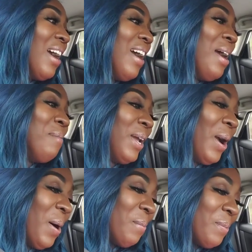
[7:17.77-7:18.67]
right, big
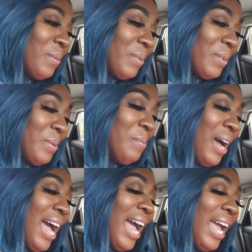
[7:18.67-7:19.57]
up.
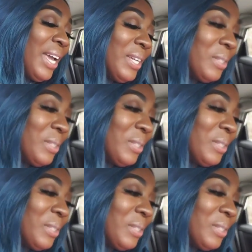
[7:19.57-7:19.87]
Bye.